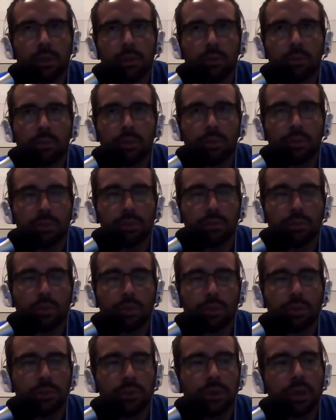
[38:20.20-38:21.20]
use
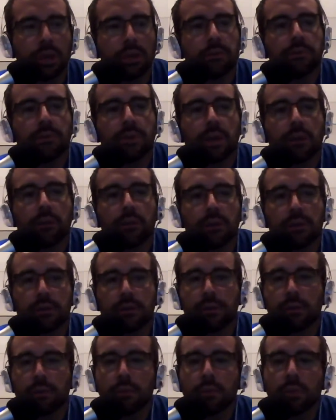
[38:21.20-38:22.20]

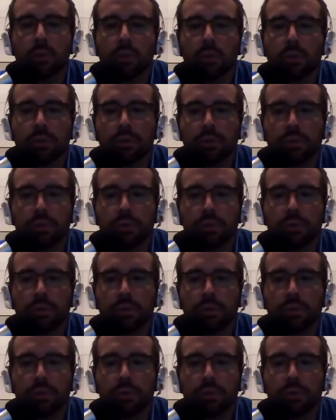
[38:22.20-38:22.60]
49,500 or more.